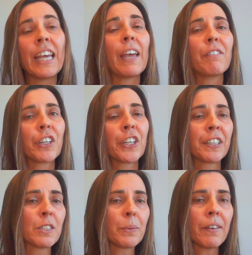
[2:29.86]
If you're
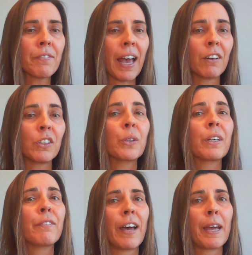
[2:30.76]
curious what I found, you can
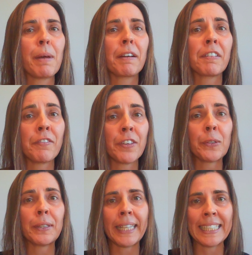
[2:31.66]
find my review
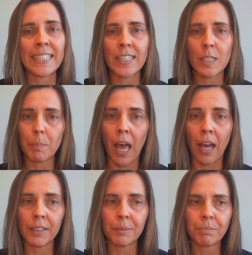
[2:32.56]
linked in this
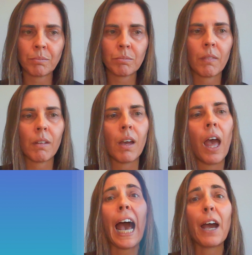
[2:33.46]
blog.
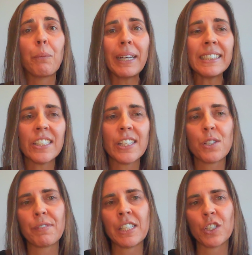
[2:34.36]
I went into this
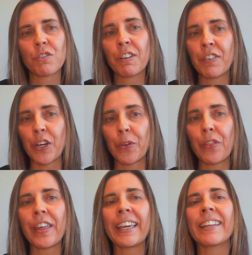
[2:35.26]
research review
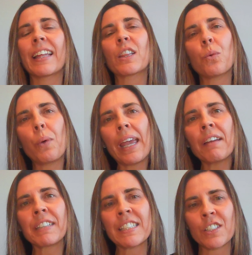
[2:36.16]
thinking that the way
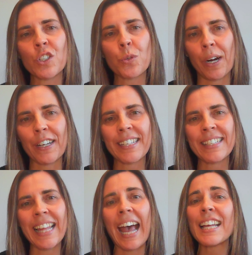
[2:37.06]
research works is
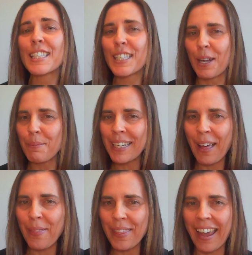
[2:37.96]
that someone
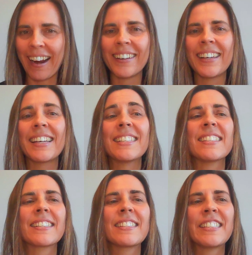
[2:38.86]
out there does
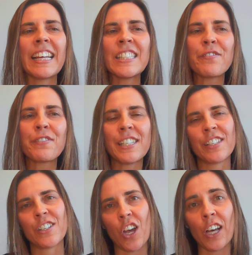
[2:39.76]
extensive
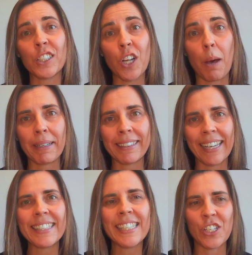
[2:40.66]
research on a topic
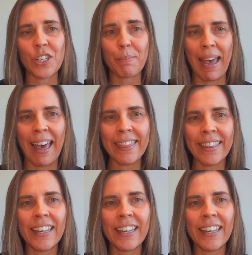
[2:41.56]
like teaching math,